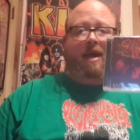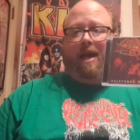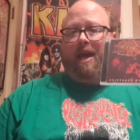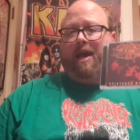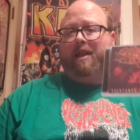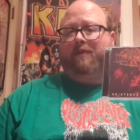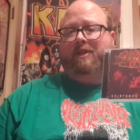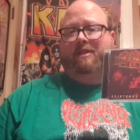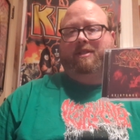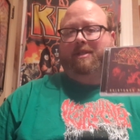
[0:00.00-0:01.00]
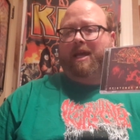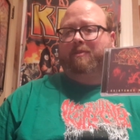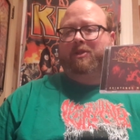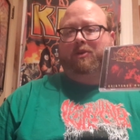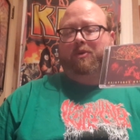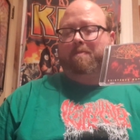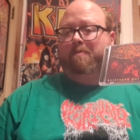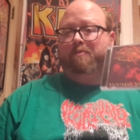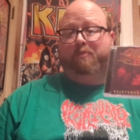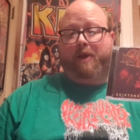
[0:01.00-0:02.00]
And this is an absolute
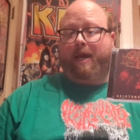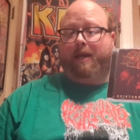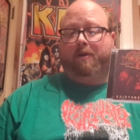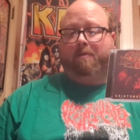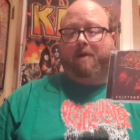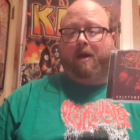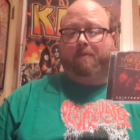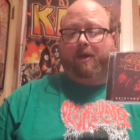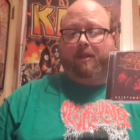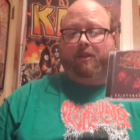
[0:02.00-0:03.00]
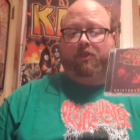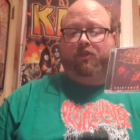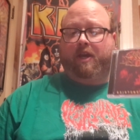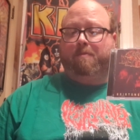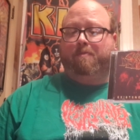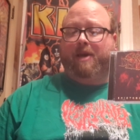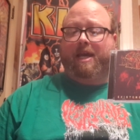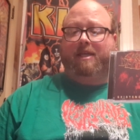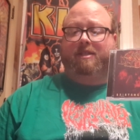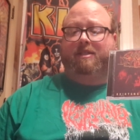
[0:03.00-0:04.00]
banger in my opinion. Thick
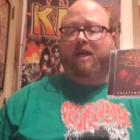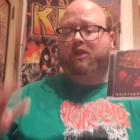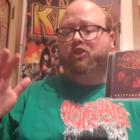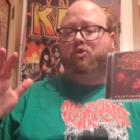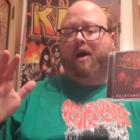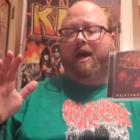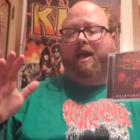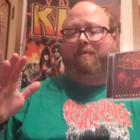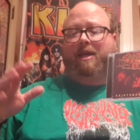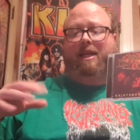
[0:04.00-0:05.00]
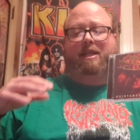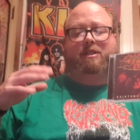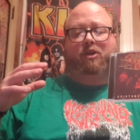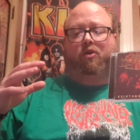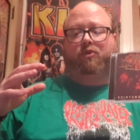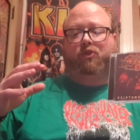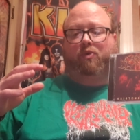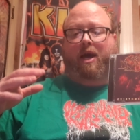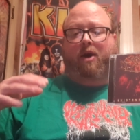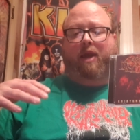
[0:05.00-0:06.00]
bass, it's not too high up yet easily heard
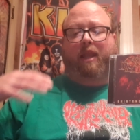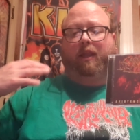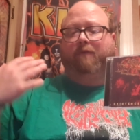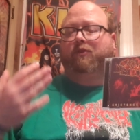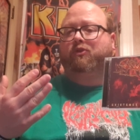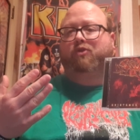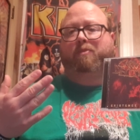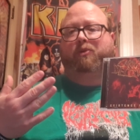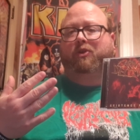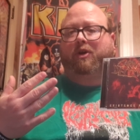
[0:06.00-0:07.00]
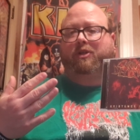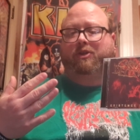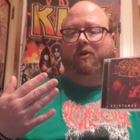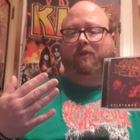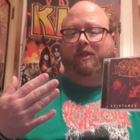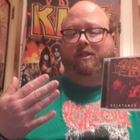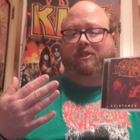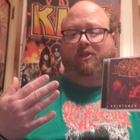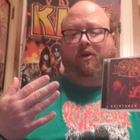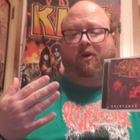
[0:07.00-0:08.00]
throughout. I love the drum production on these
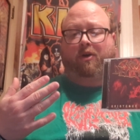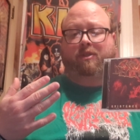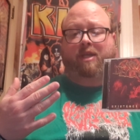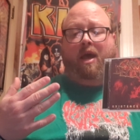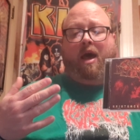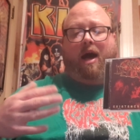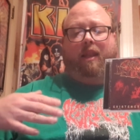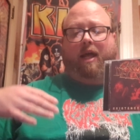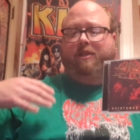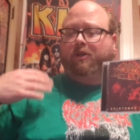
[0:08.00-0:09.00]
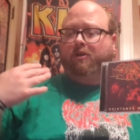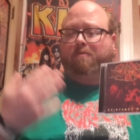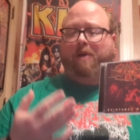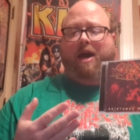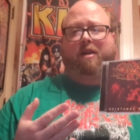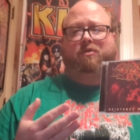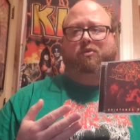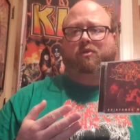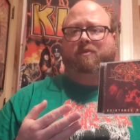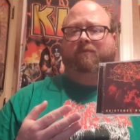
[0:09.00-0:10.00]
songs. Uh, lots of good patterns,
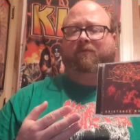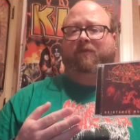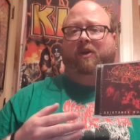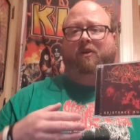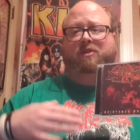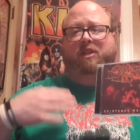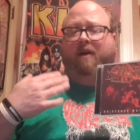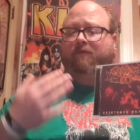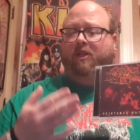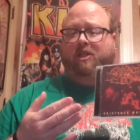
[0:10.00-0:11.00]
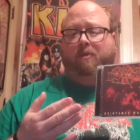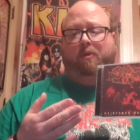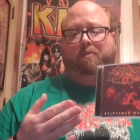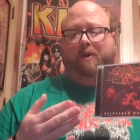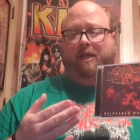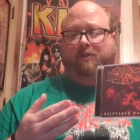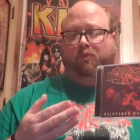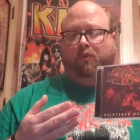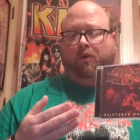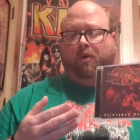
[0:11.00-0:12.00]
rolls, and fills. Love the double bass
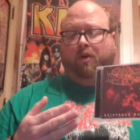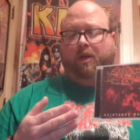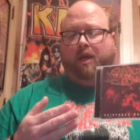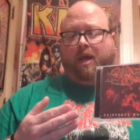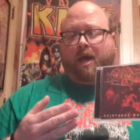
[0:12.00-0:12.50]
work.